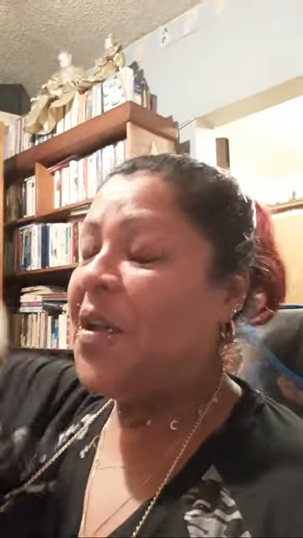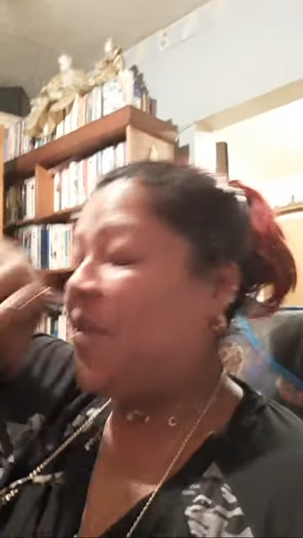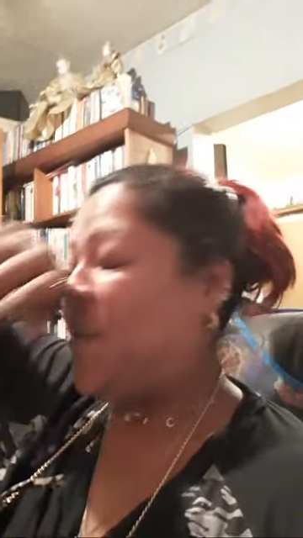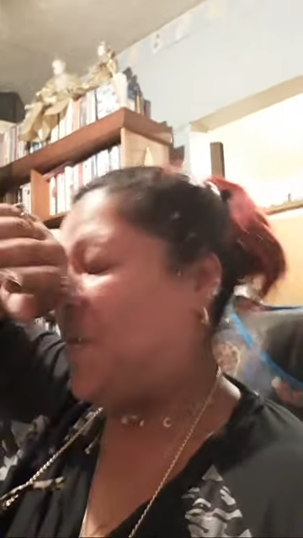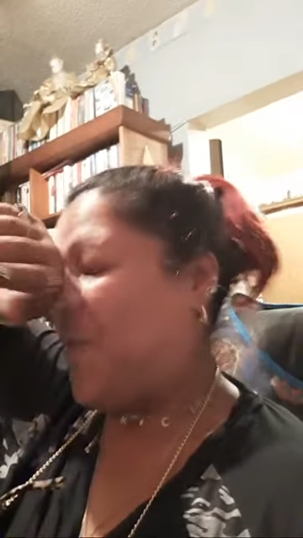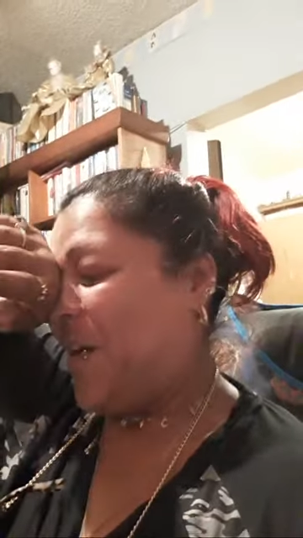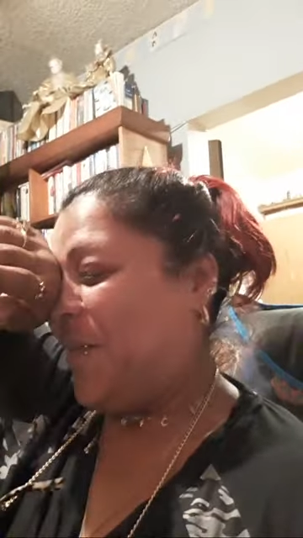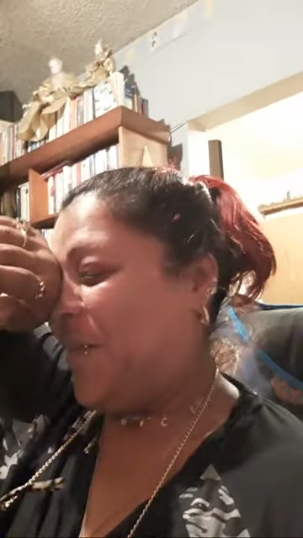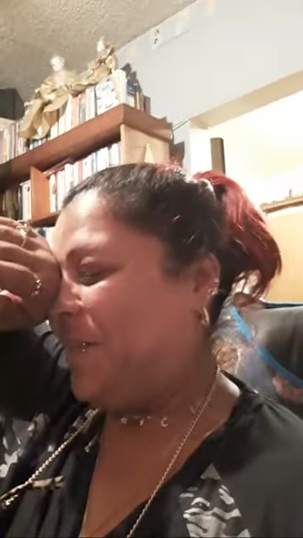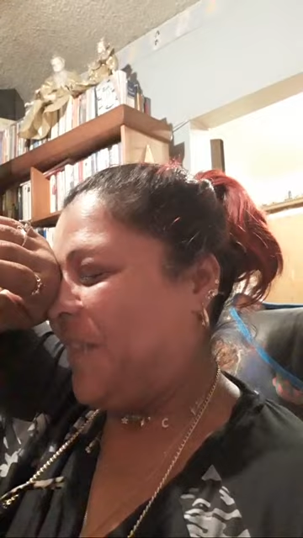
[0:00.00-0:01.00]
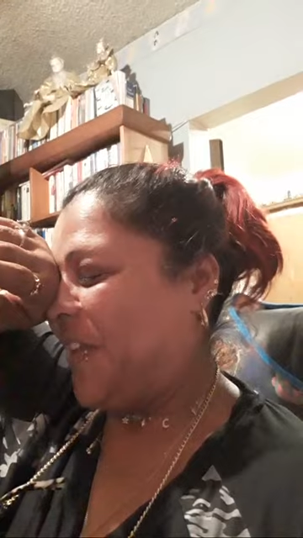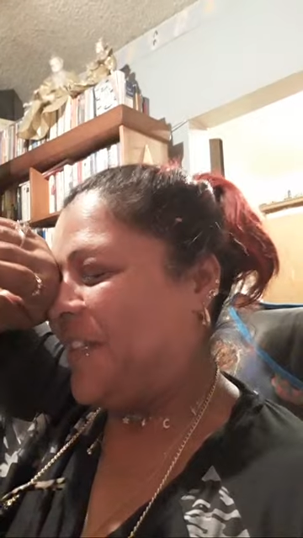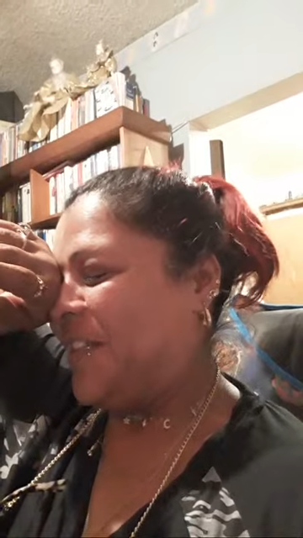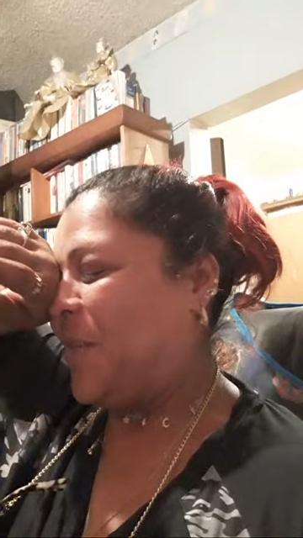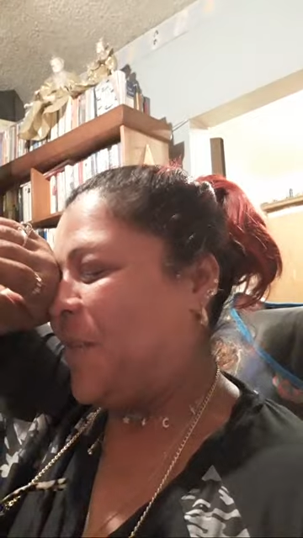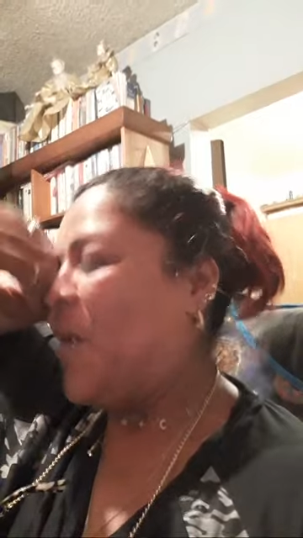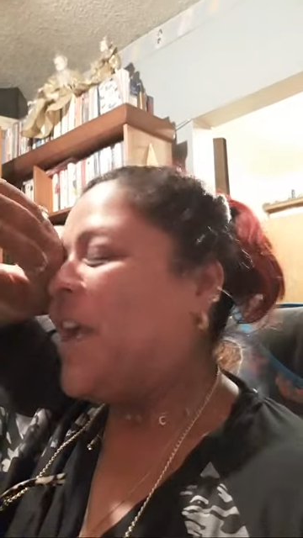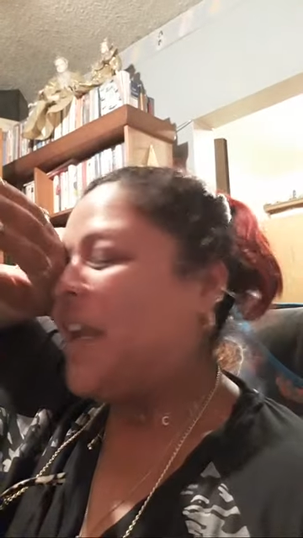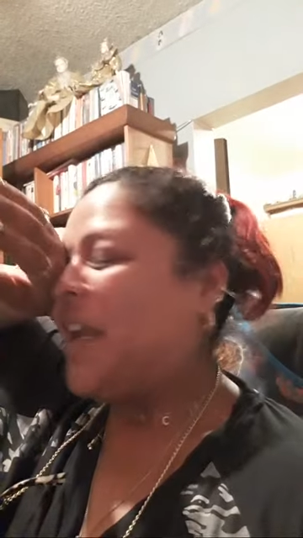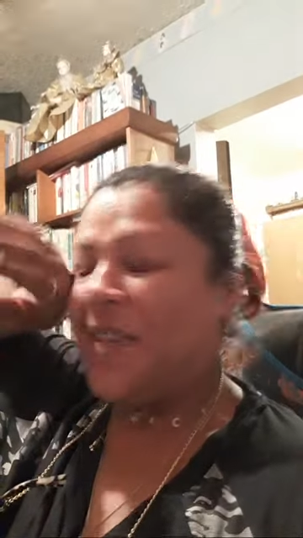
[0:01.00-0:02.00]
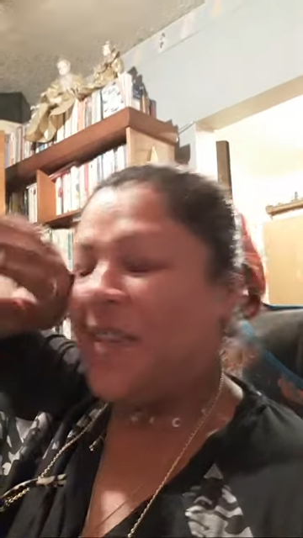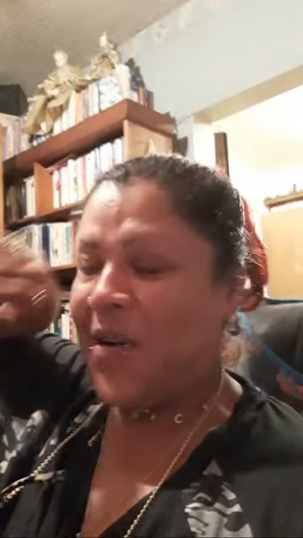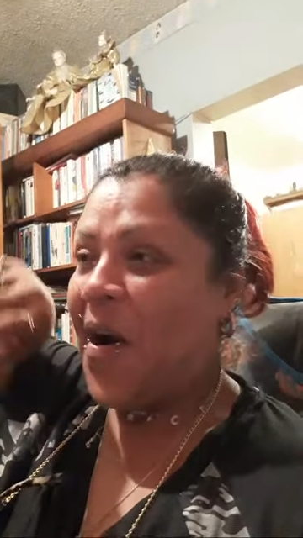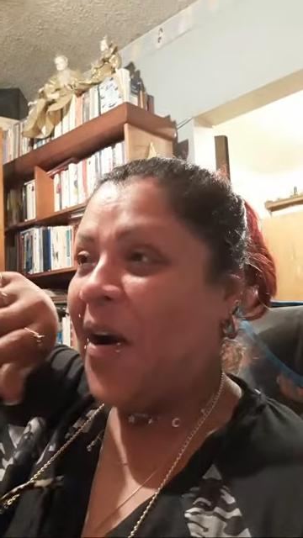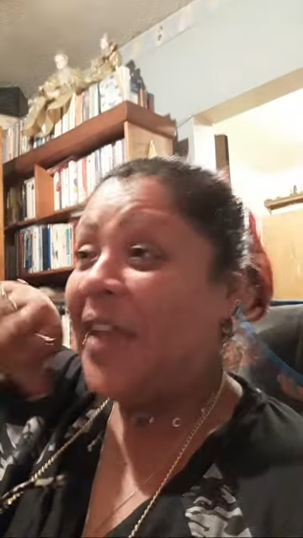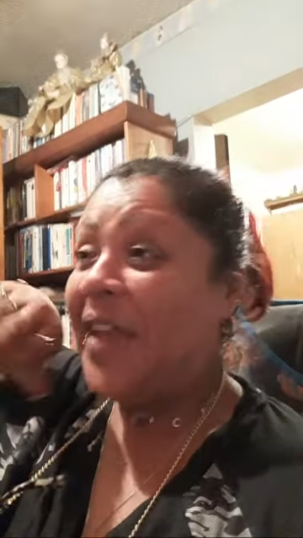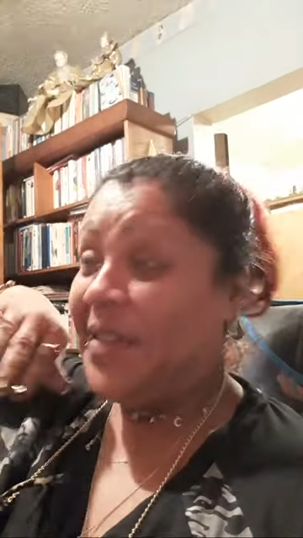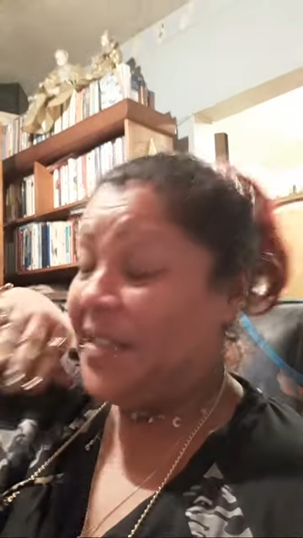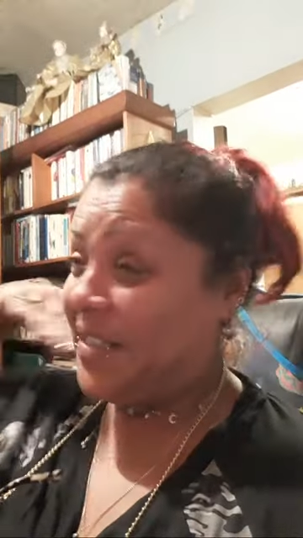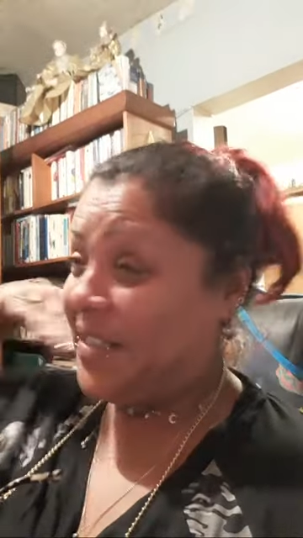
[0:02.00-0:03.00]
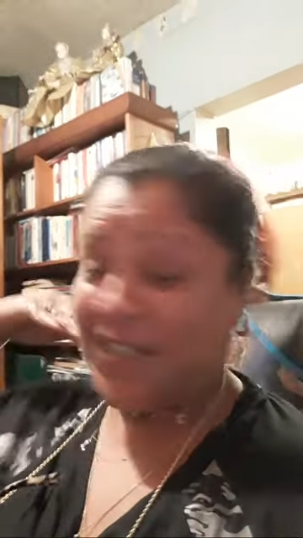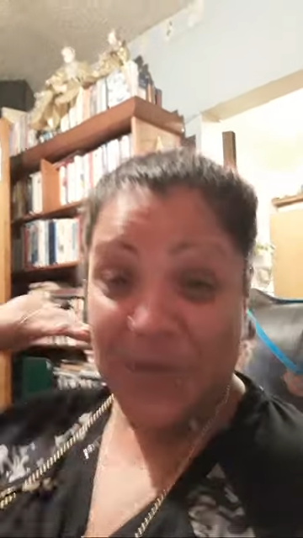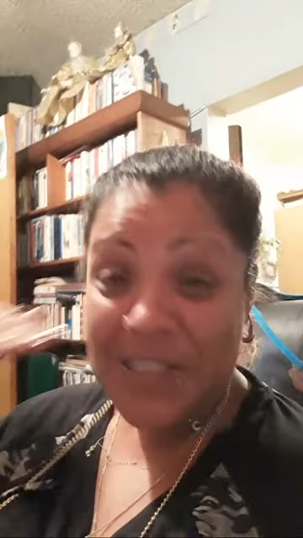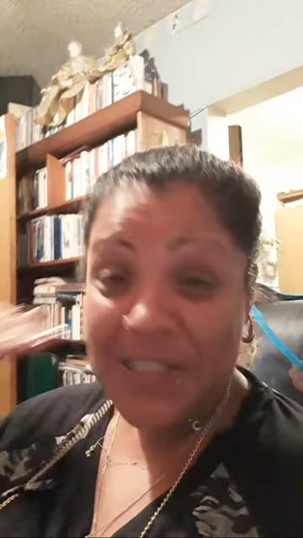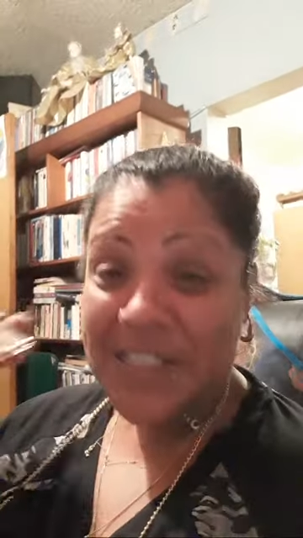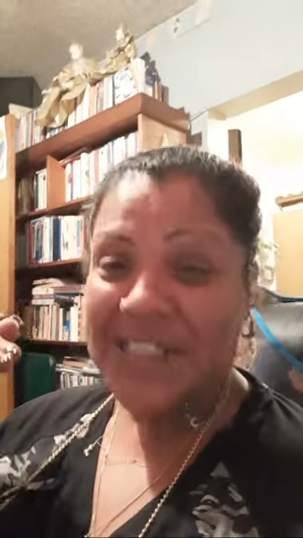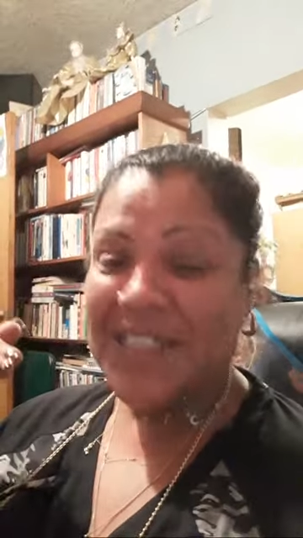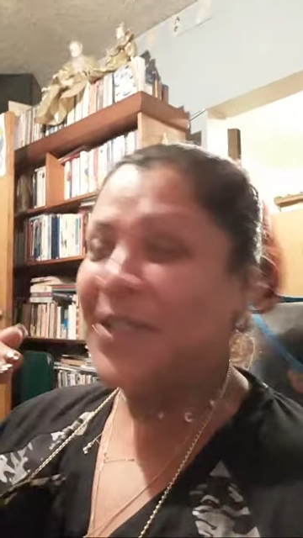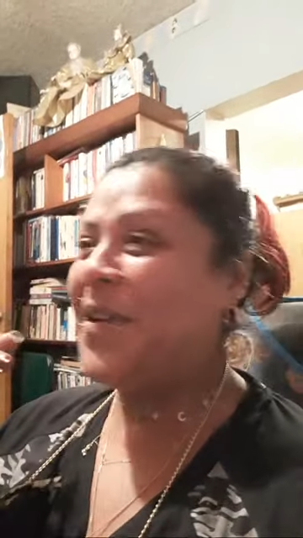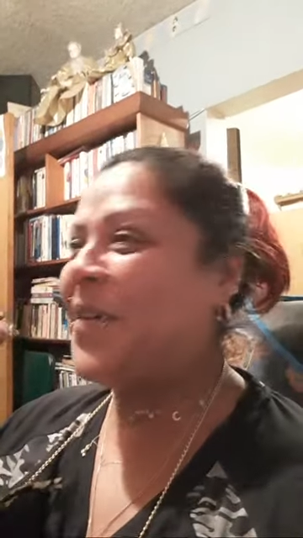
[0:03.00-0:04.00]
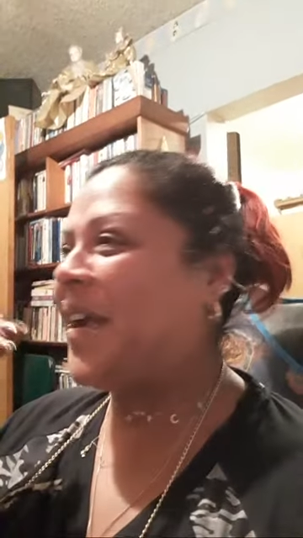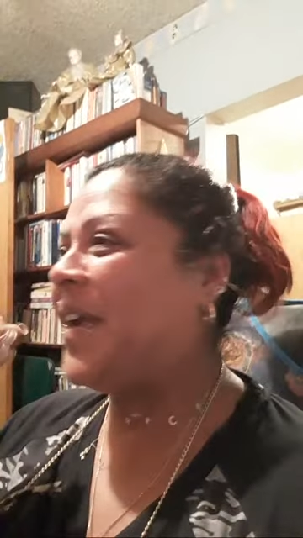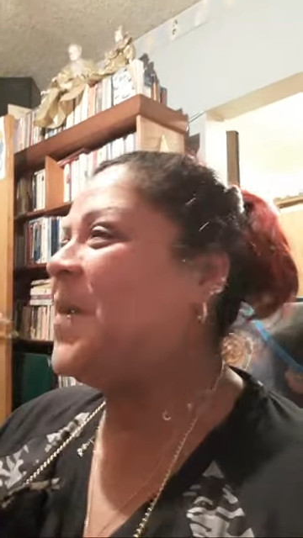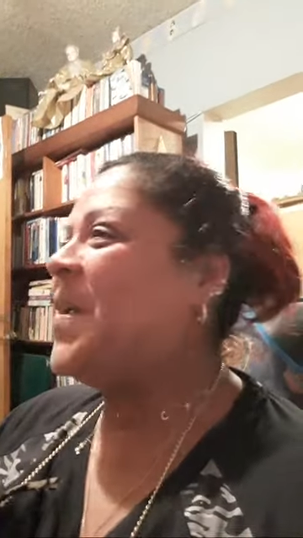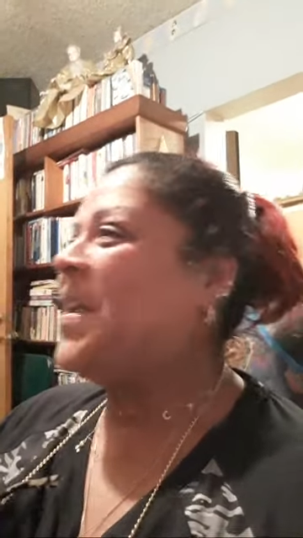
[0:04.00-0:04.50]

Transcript: get in the steering wheel. Get in the car. And this is still the 63, okay?